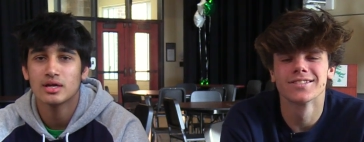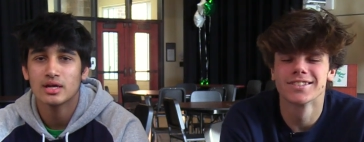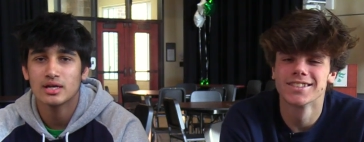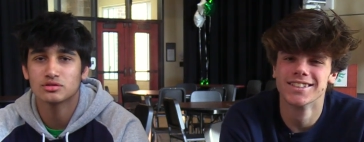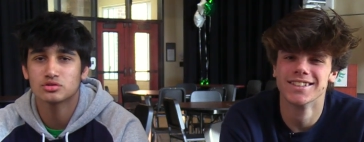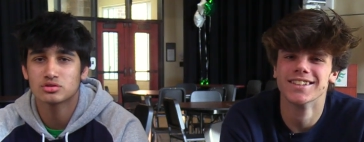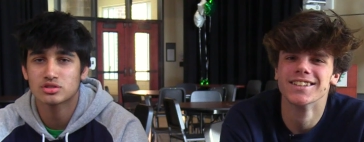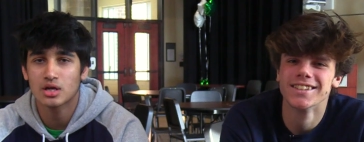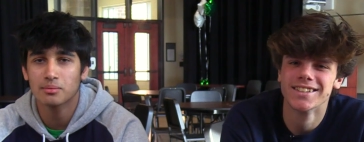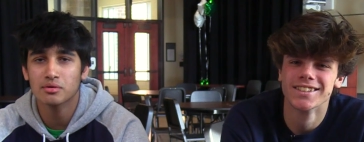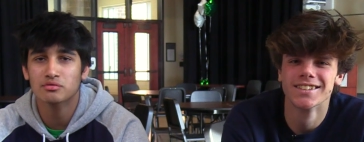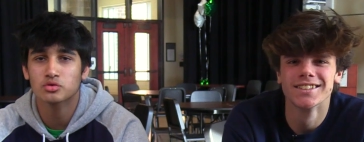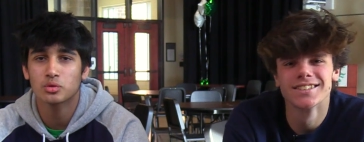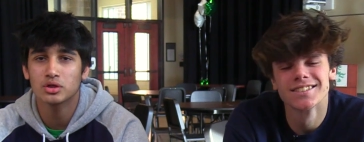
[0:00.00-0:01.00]
Speaker 1: in
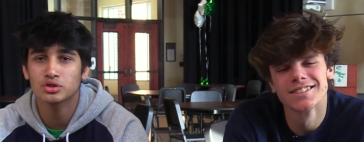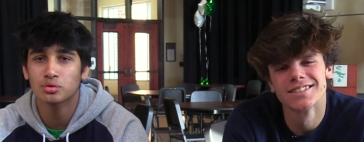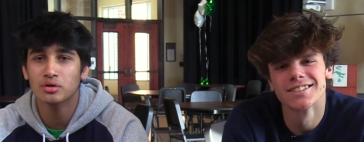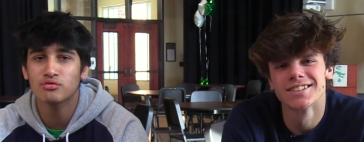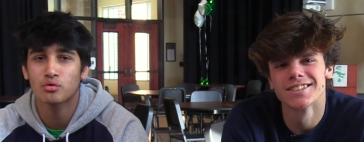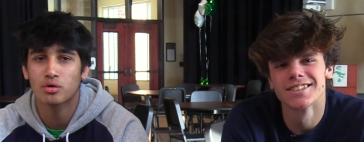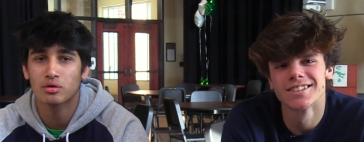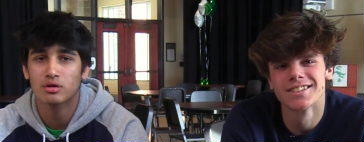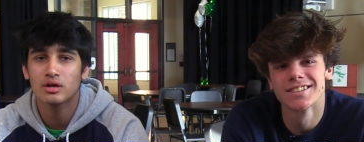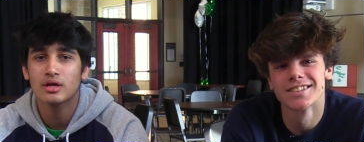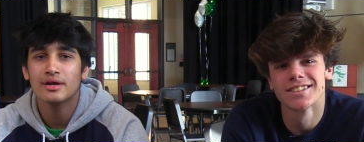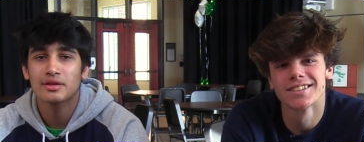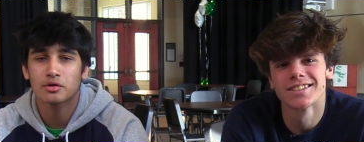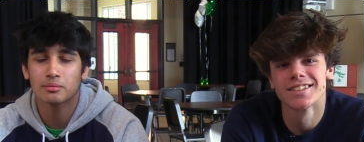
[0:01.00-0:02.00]
summer of 2024.
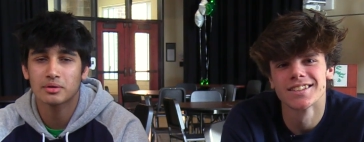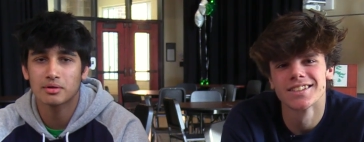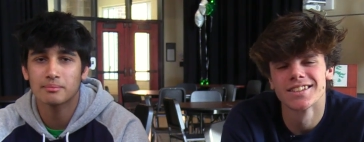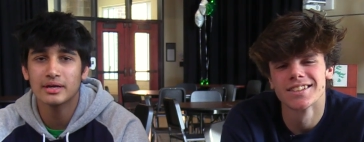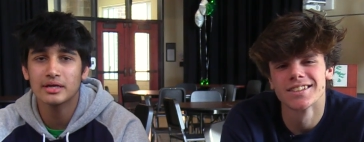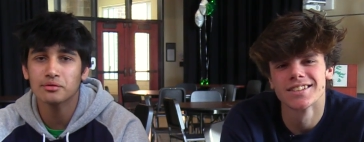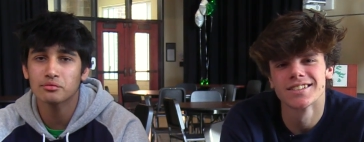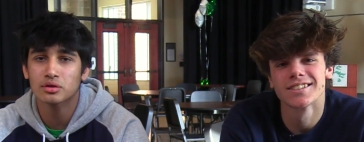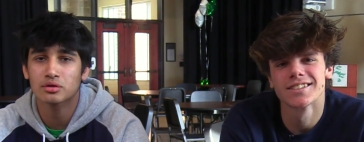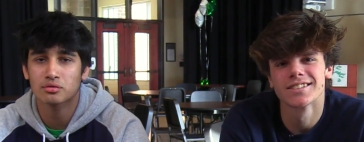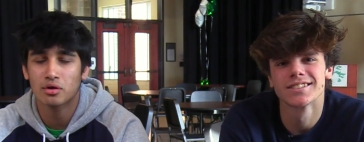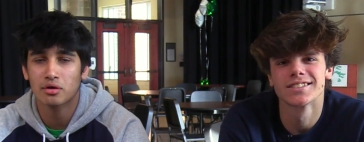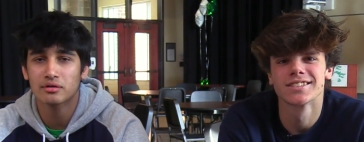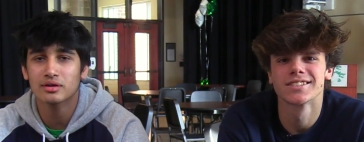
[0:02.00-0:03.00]
There'll be a meeting
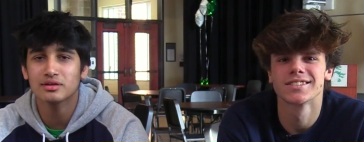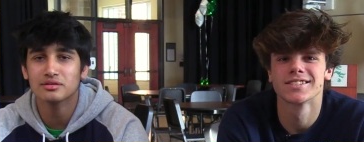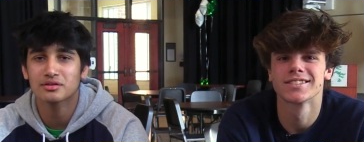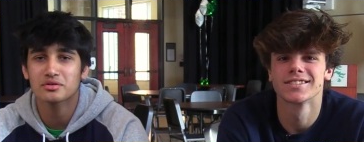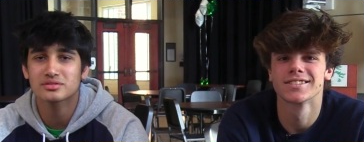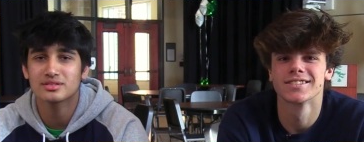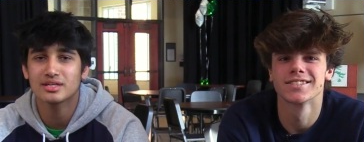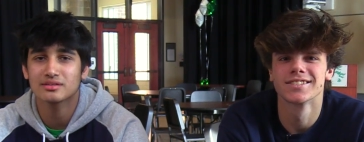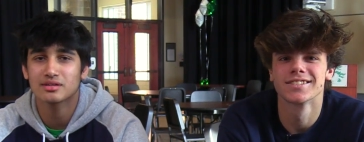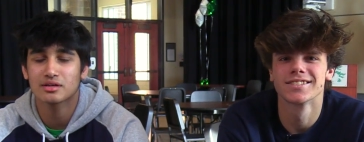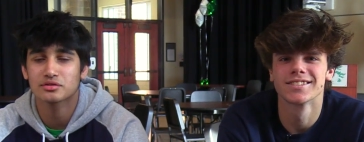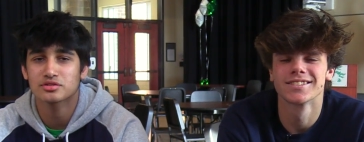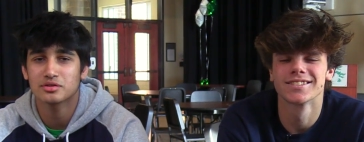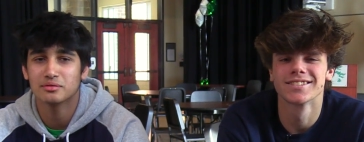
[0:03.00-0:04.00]
regarding those
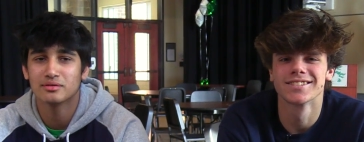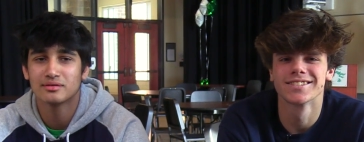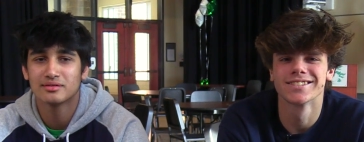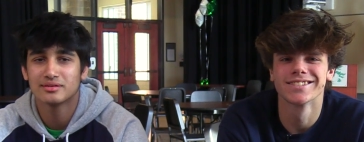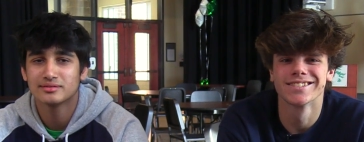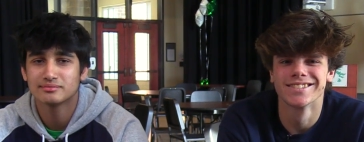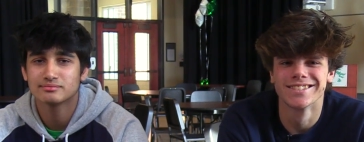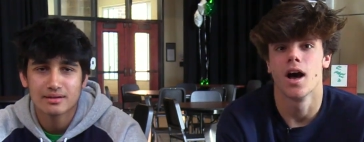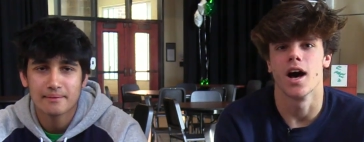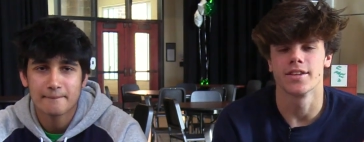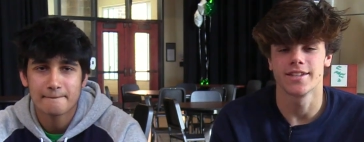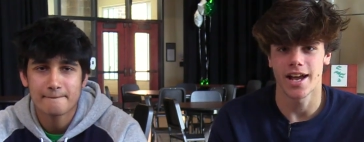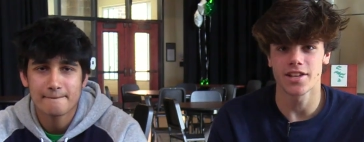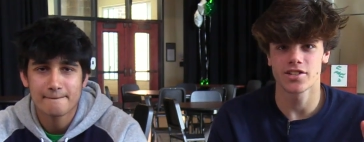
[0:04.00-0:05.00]
details soon.
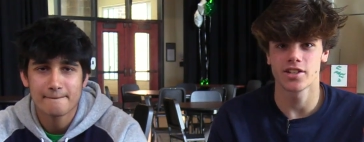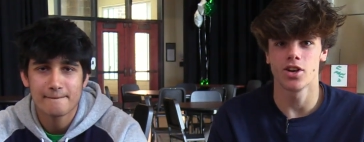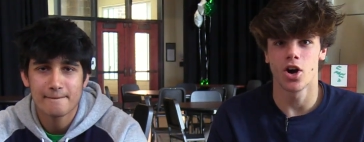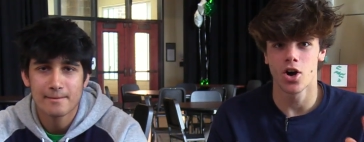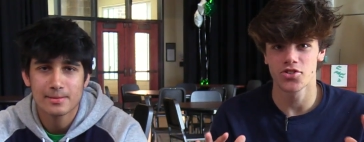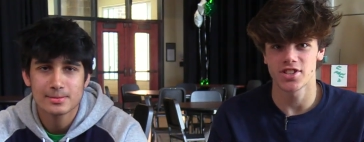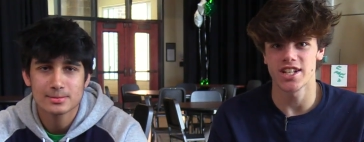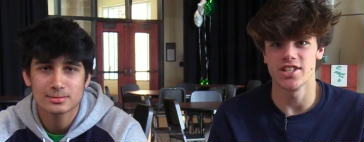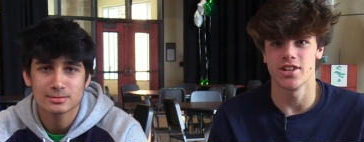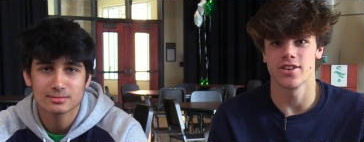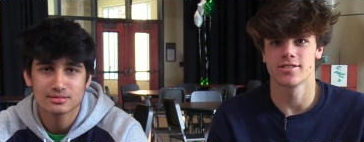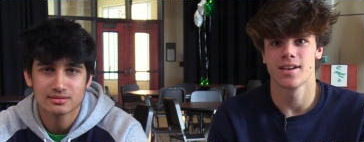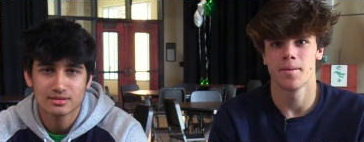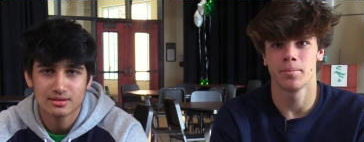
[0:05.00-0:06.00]
Speaker 2: Attention all
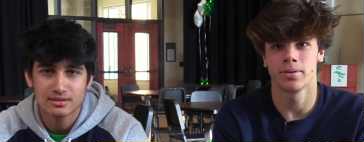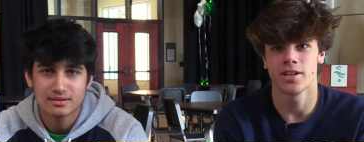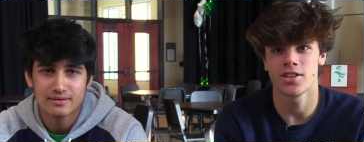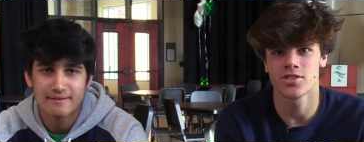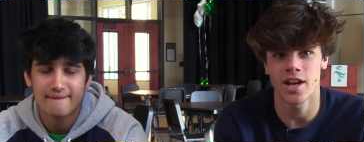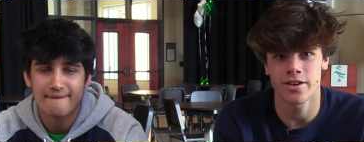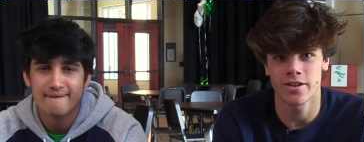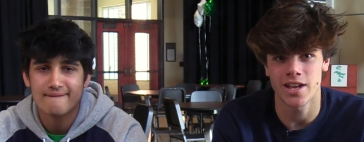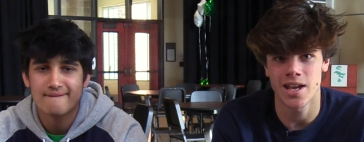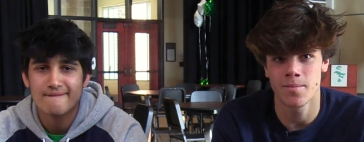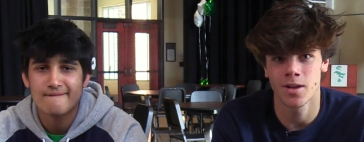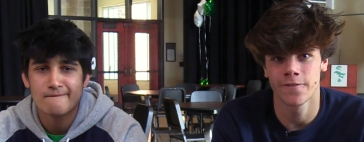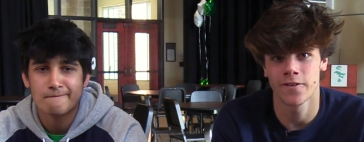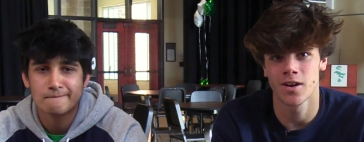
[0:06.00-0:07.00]
seniors, please check your
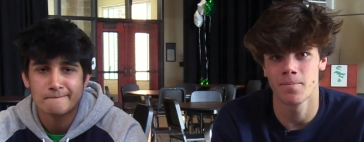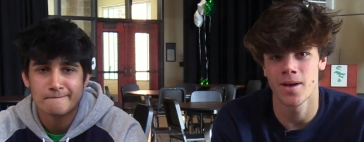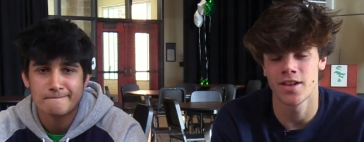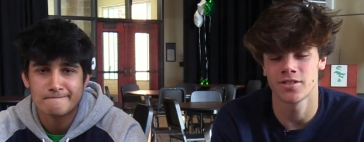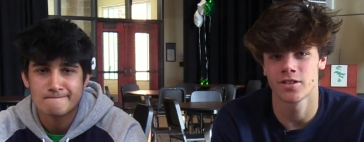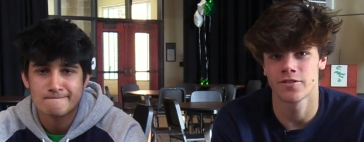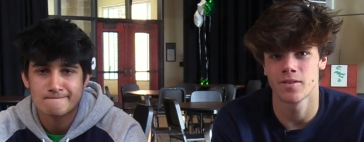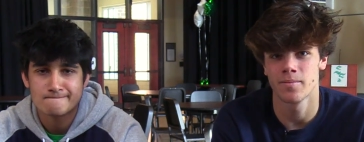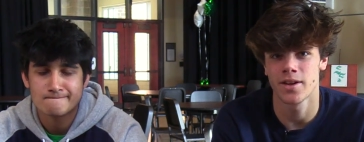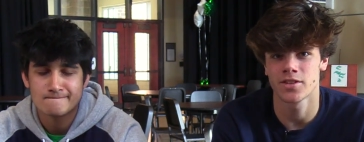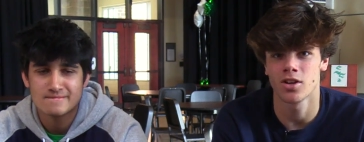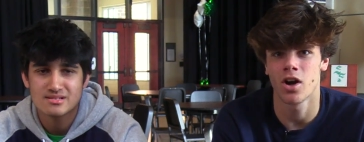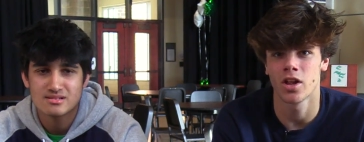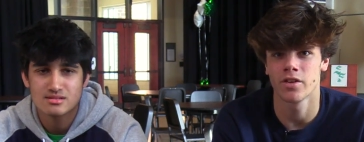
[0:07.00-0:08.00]
email for a message from
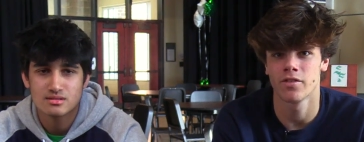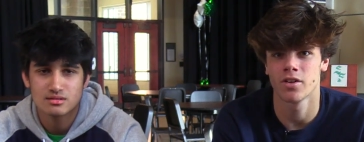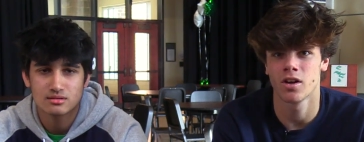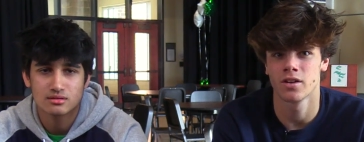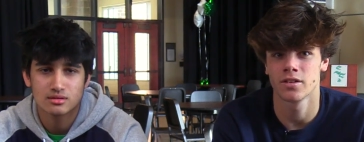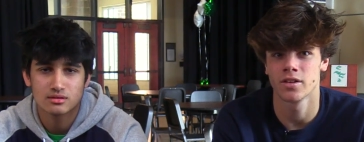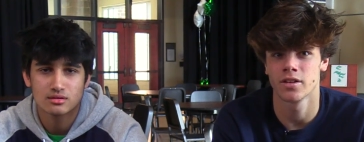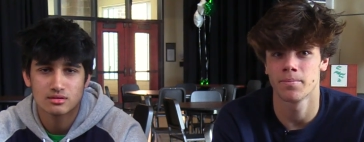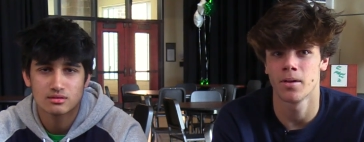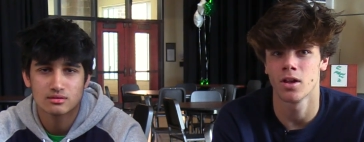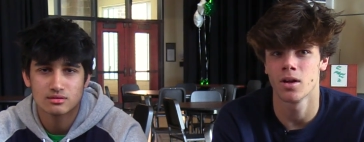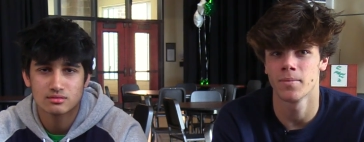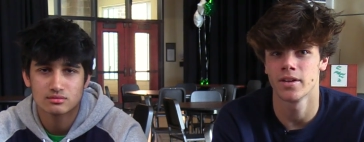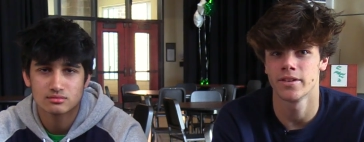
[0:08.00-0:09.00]
Miss Holly regarding the
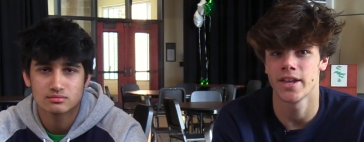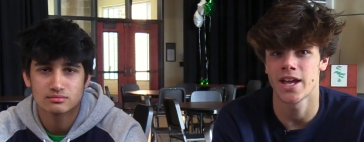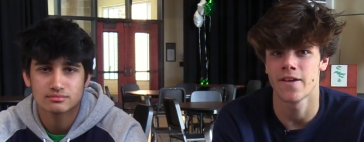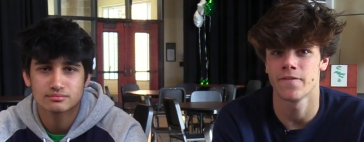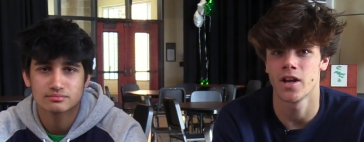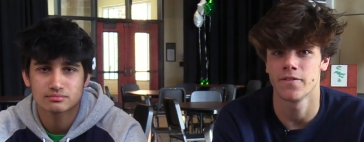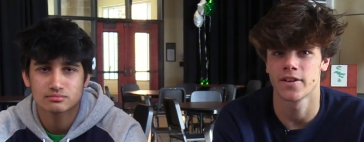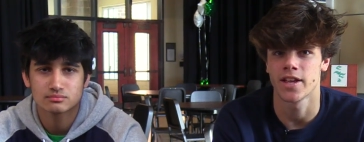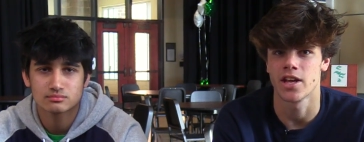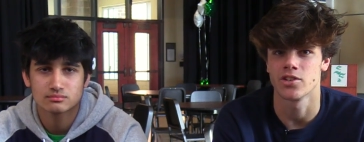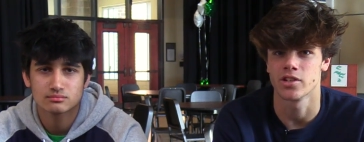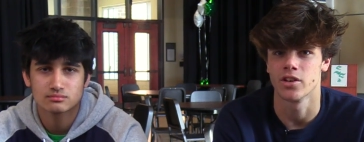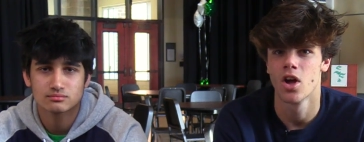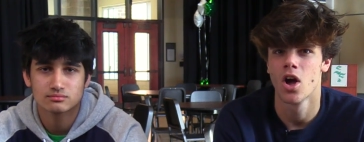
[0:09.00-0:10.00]
diploma name
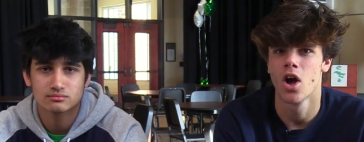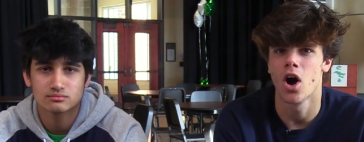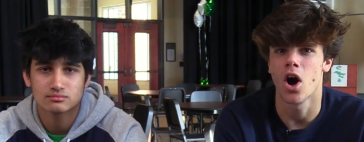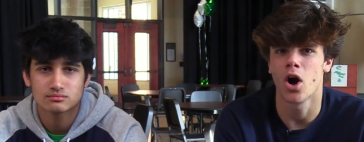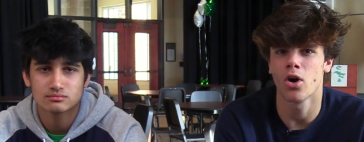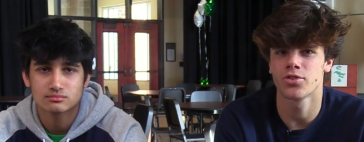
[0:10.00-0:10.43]
verification. All